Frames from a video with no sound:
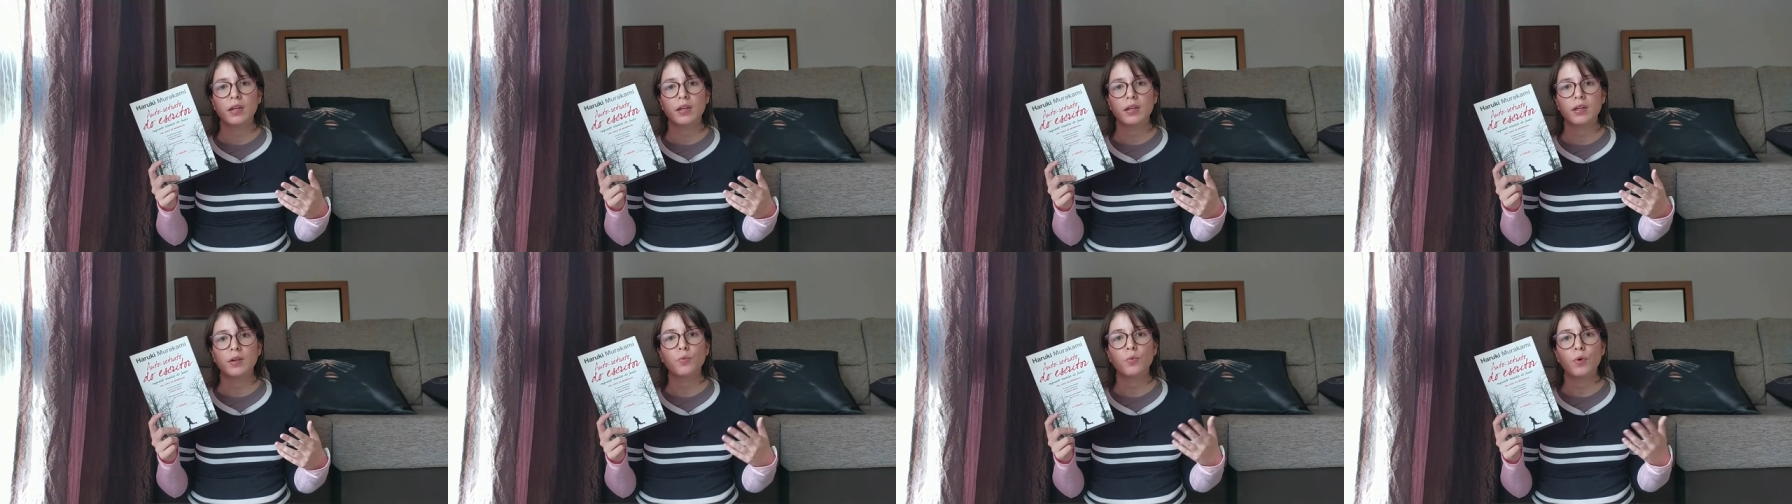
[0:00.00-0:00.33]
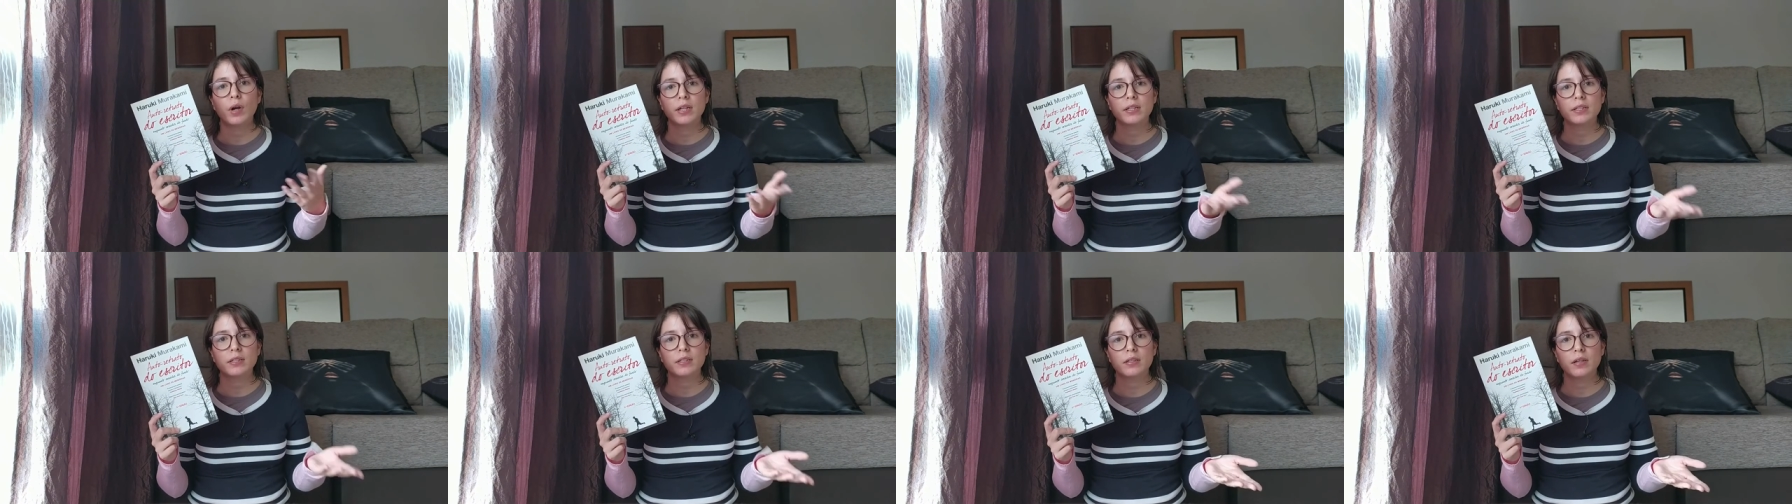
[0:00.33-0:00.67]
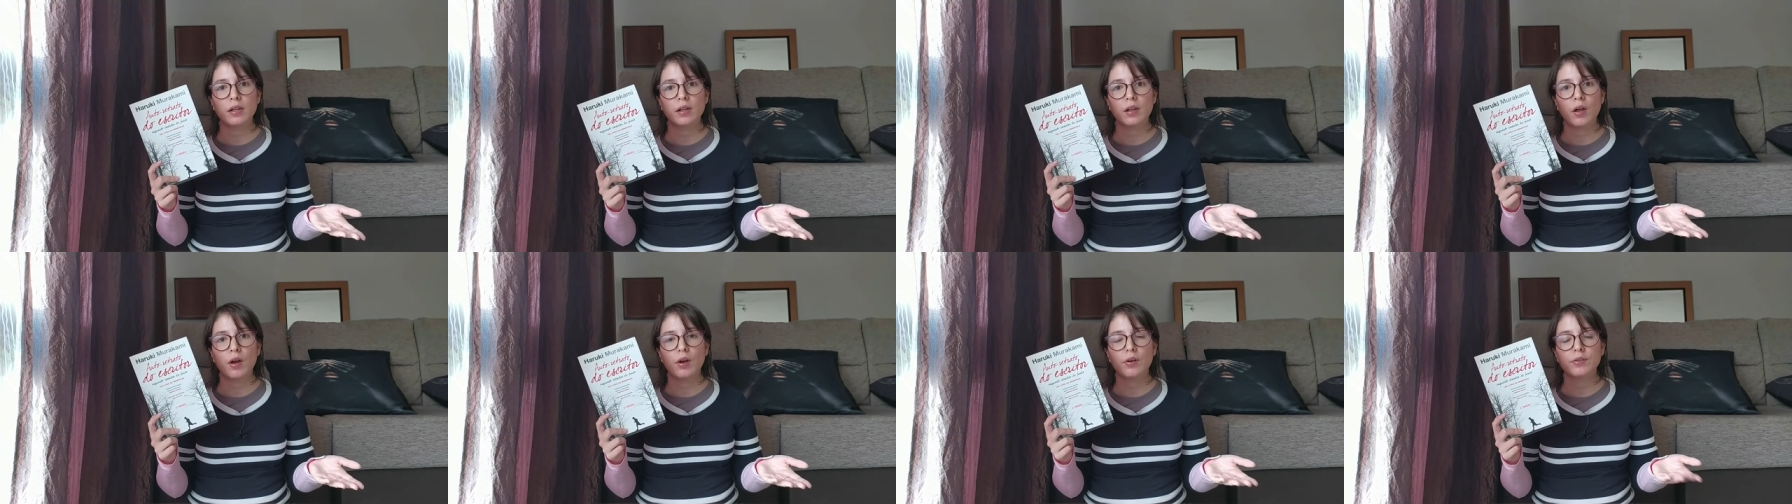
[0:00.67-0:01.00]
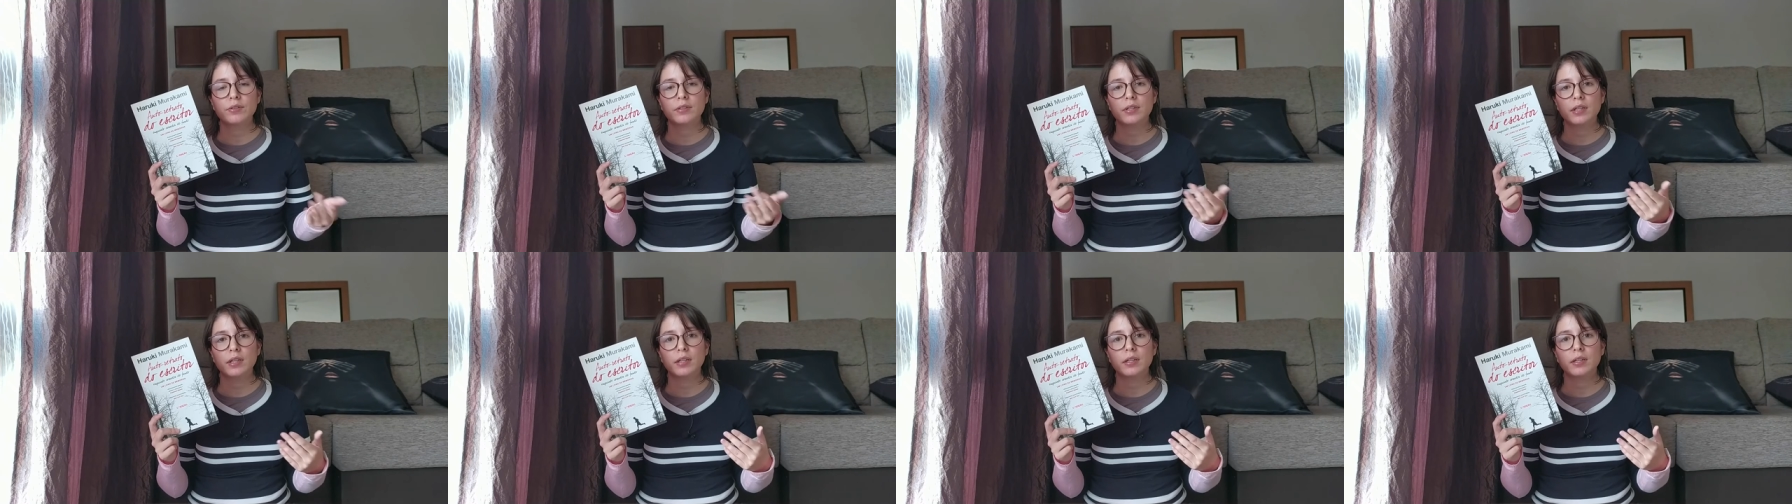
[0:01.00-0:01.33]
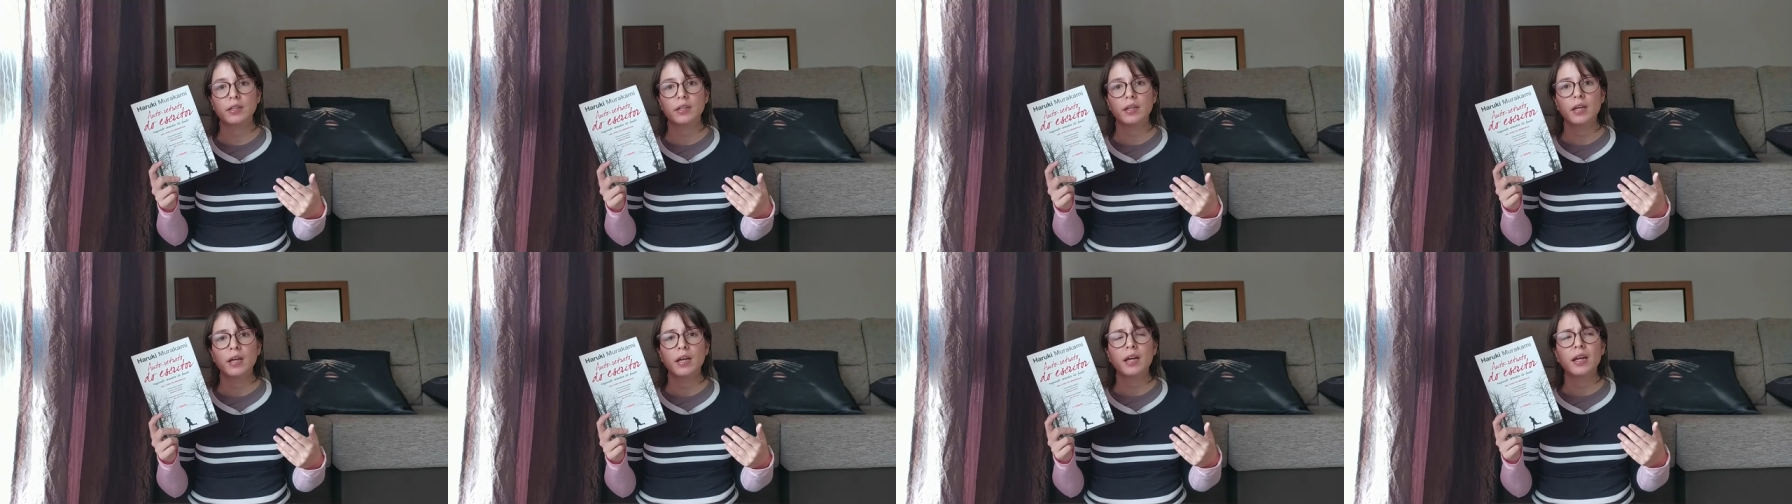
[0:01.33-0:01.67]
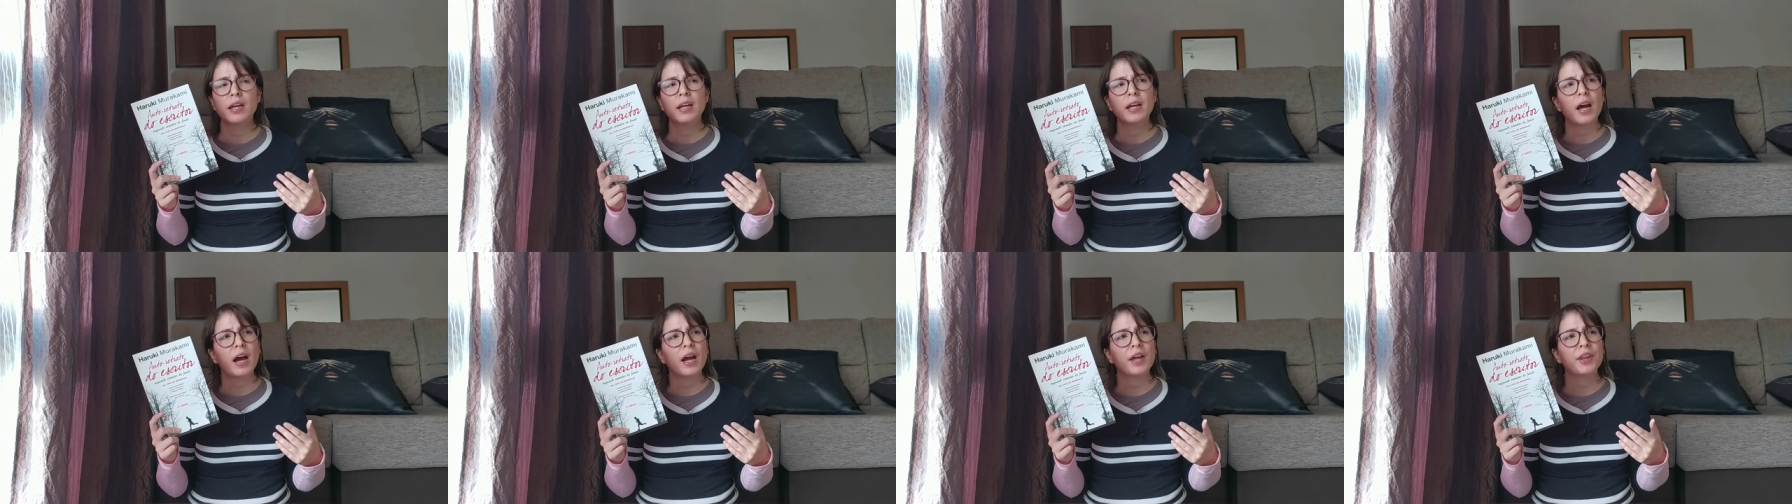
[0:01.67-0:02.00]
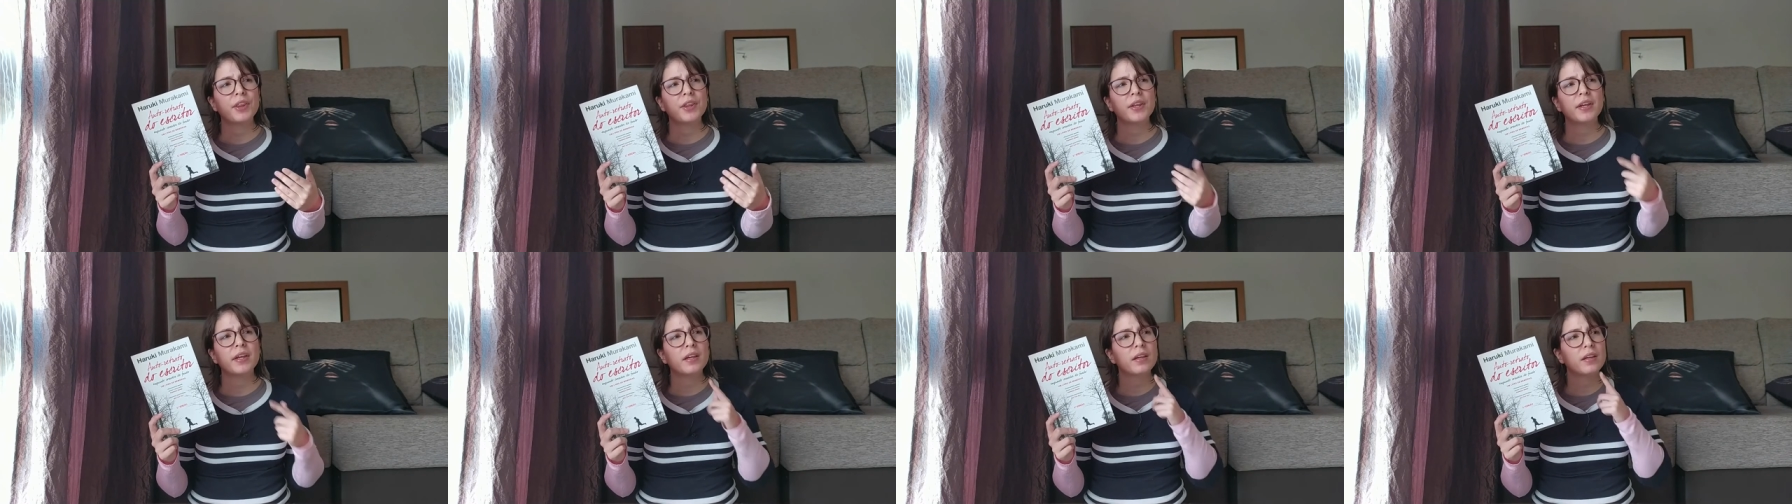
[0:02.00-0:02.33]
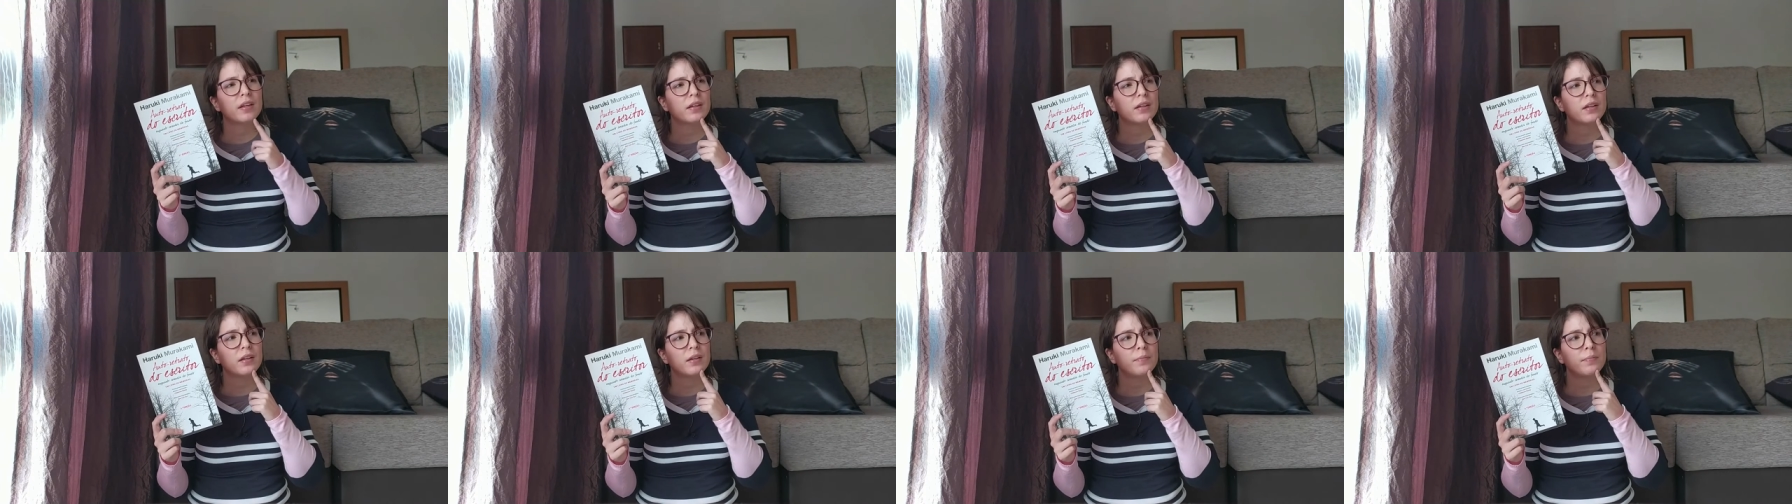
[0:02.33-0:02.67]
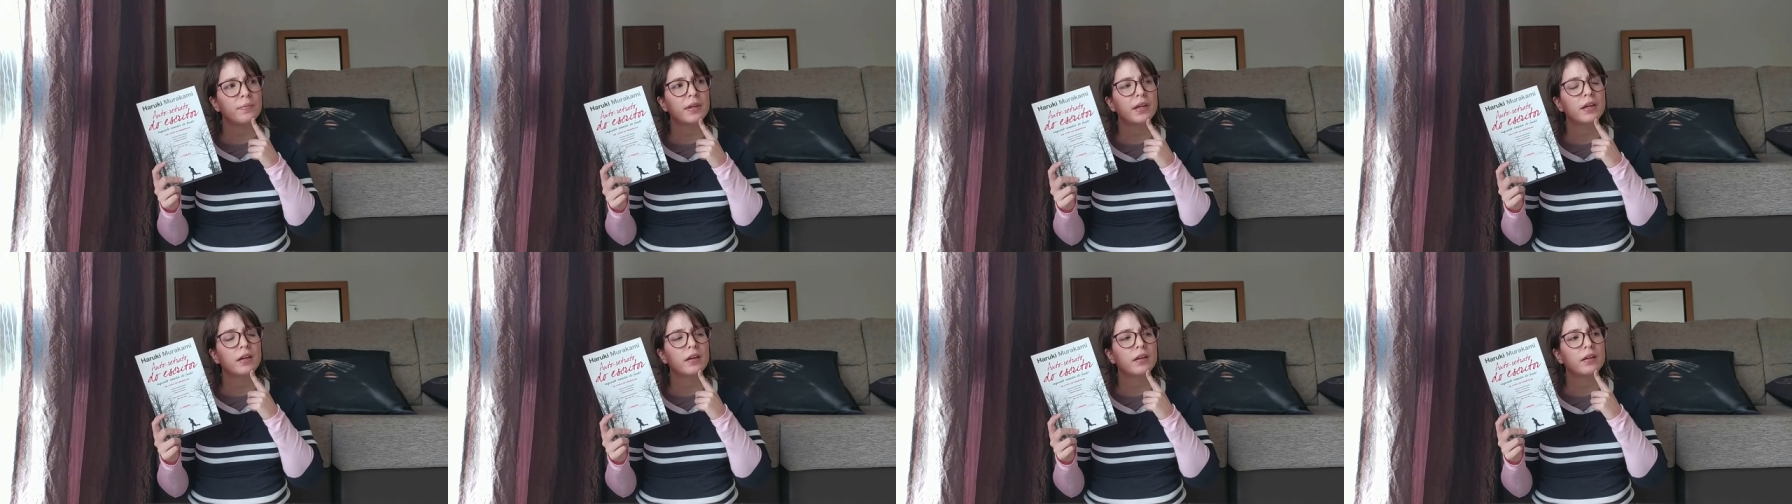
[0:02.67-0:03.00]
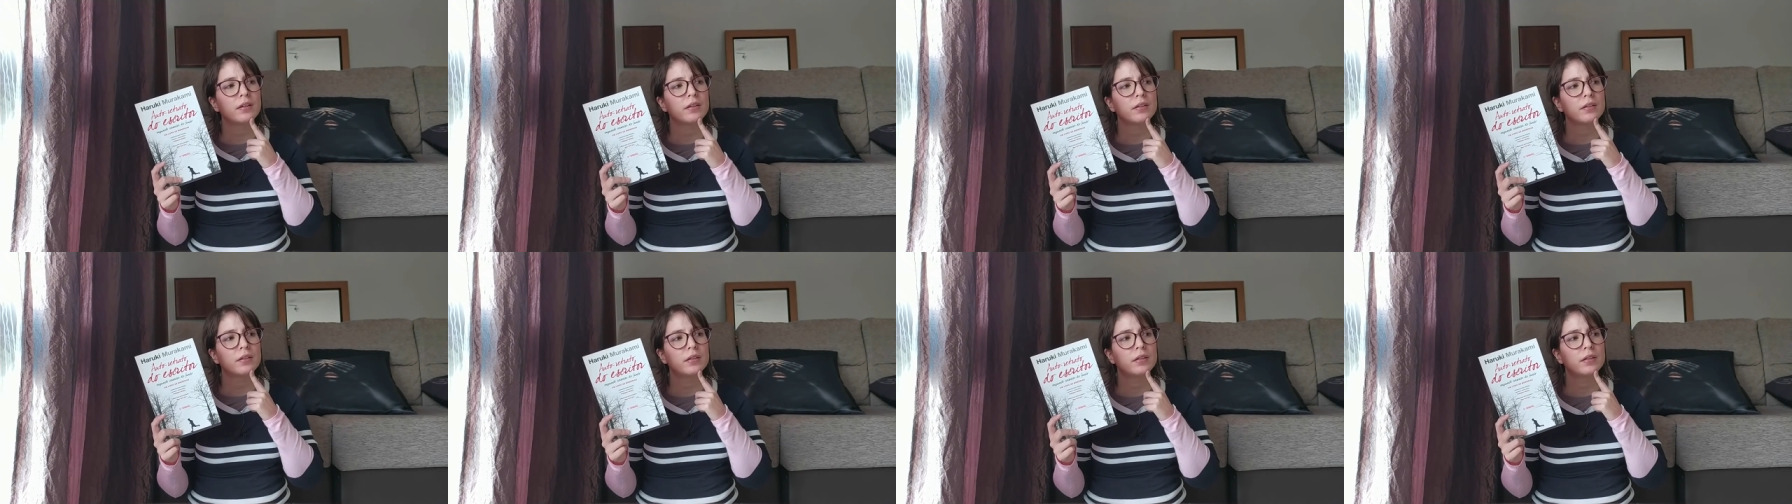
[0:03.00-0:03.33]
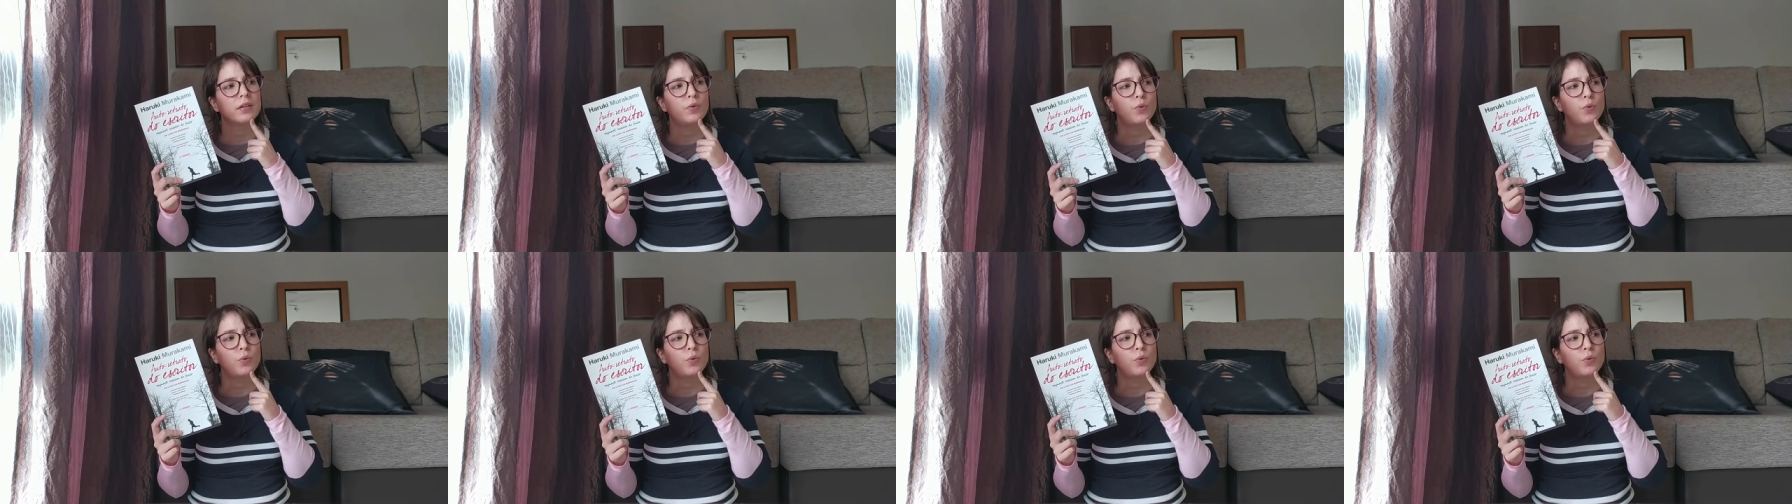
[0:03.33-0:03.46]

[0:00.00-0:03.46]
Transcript: he runs a lot, and I think he began